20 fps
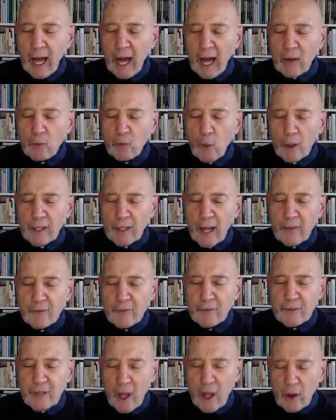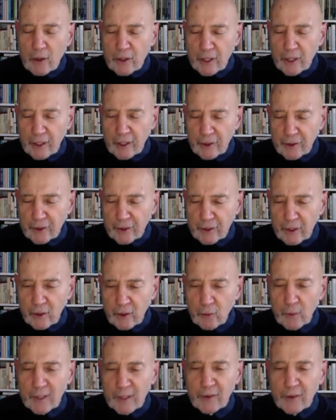And what I've noticed
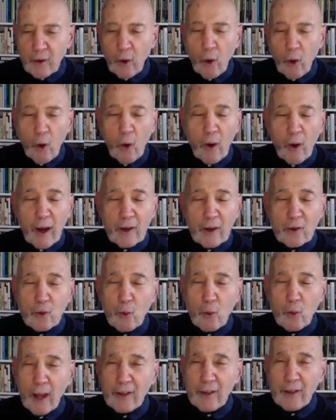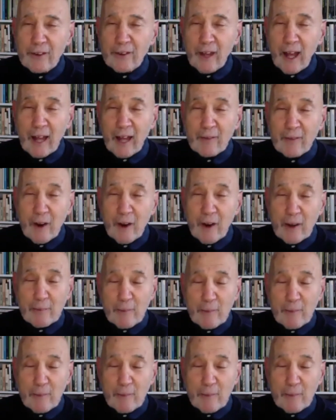with awe and wonder and very